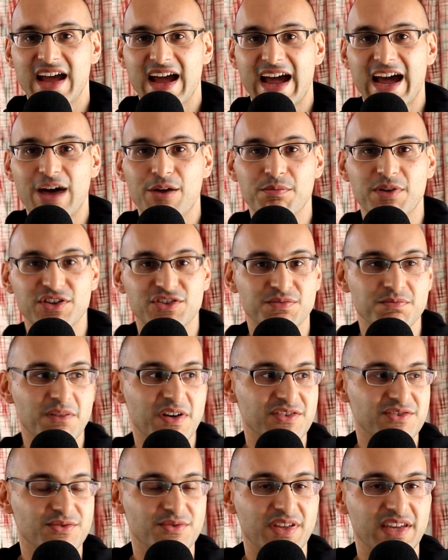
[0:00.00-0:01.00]
how much
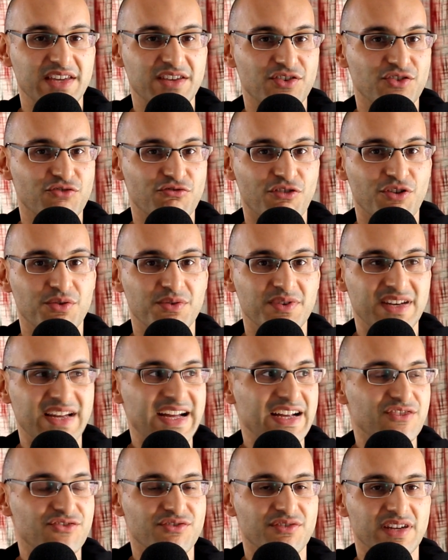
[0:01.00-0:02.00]
muscle they can grow
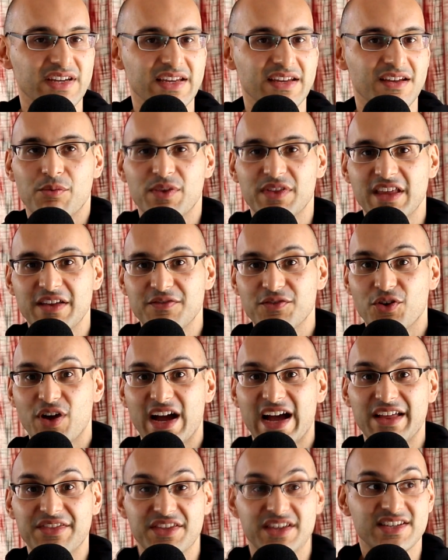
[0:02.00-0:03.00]
naturally when they've not
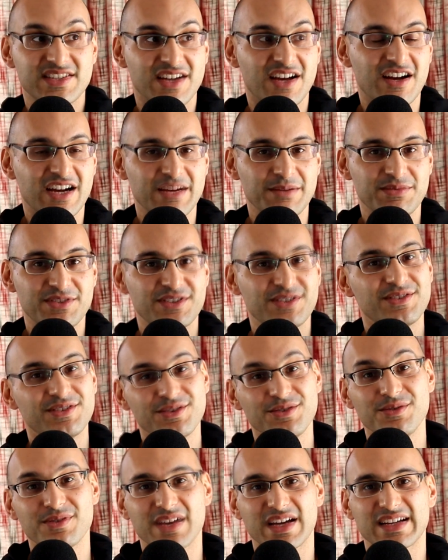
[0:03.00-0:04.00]
had the time to
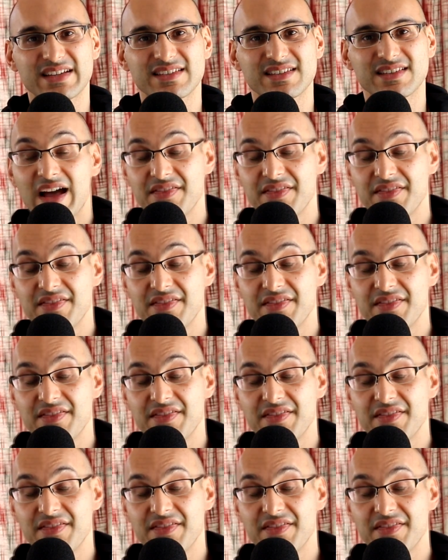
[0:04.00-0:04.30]
do that.